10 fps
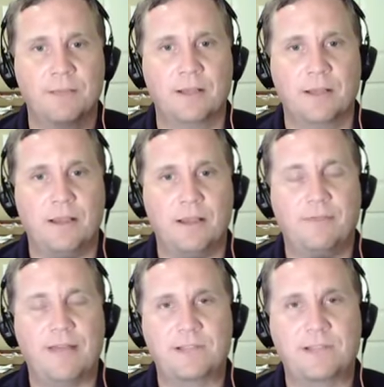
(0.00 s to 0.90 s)
If
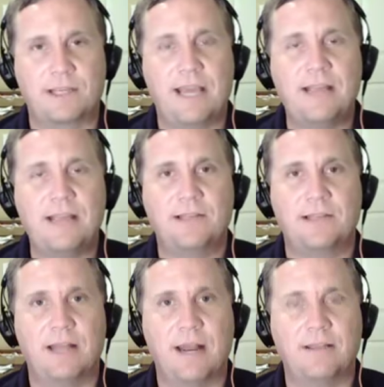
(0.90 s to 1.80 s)
that's the case,
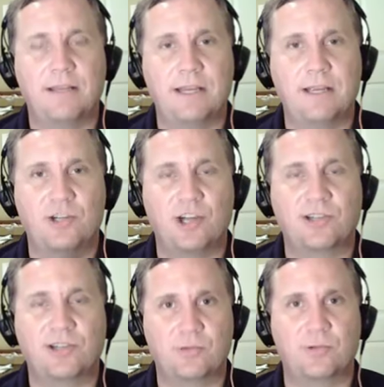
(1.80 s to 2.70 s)
then I think
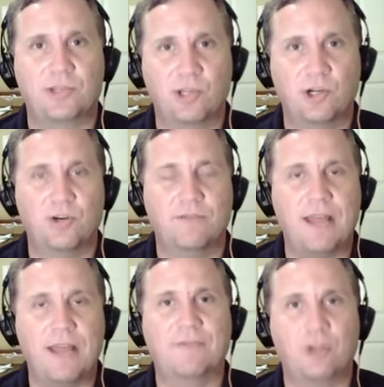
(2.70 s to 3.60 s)
justice was served. They
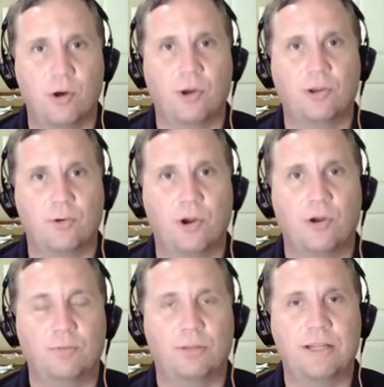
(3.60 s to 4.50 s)
have to go on the
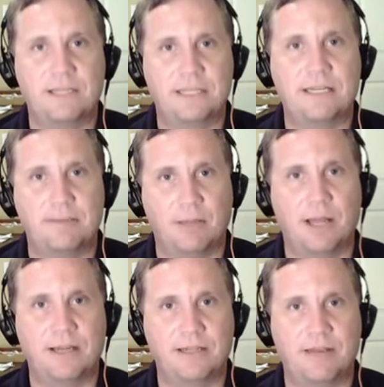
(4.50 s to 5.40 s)
road, play a team
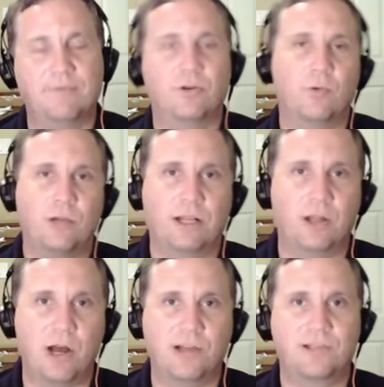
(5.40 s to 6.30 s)
like Denver where they
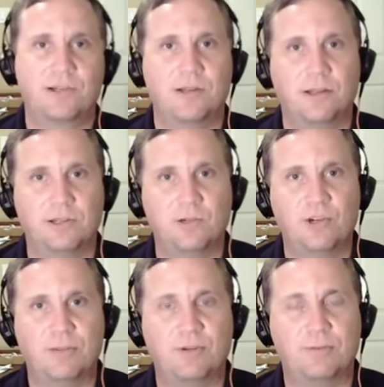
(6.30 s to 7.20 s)
lost 2
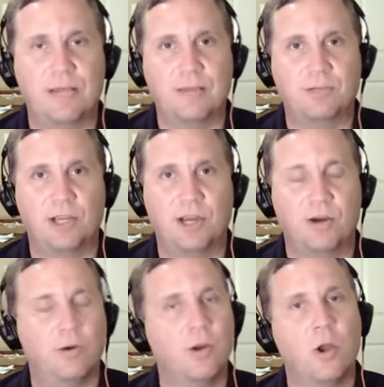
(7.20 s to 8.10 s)
championship games
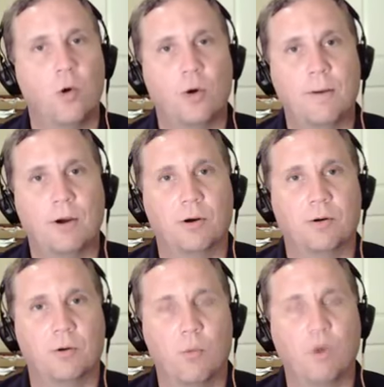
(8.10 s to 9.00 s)
ago, or
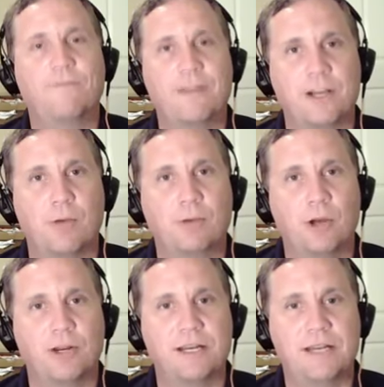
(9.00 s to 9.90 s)
more fitting go
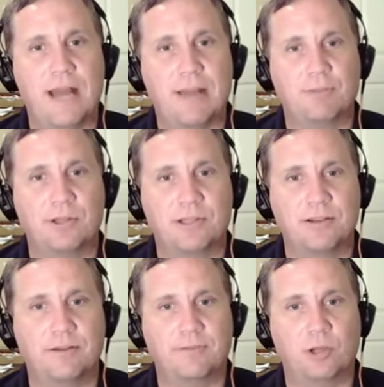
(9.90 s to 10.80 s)
to Indianapolis
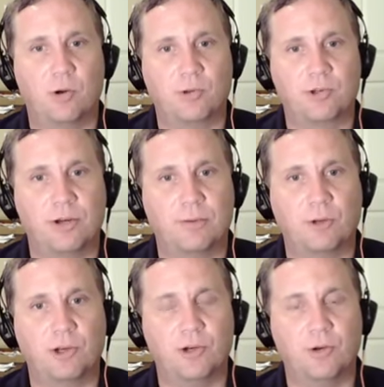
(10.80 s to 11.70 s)
if the Colts are able
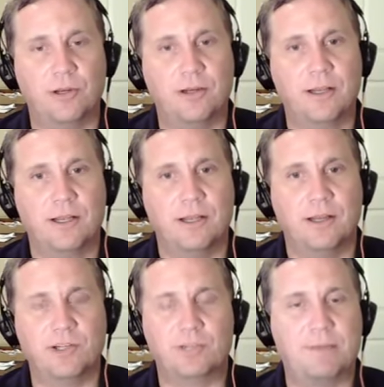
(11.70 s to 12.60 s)
to do it.
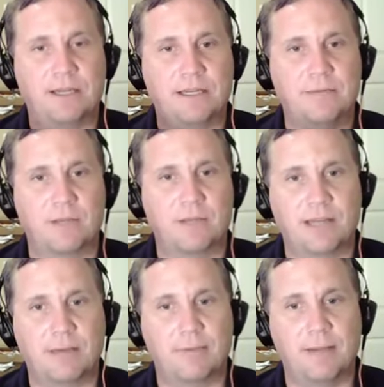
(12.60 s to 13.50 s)
Just picking teams off the
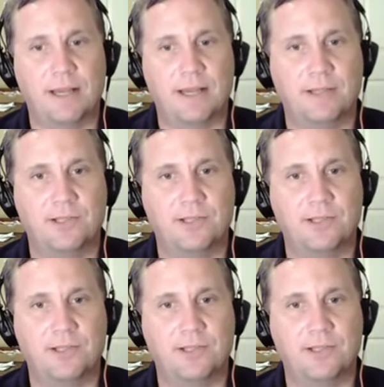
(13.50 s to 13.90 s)
top of my head.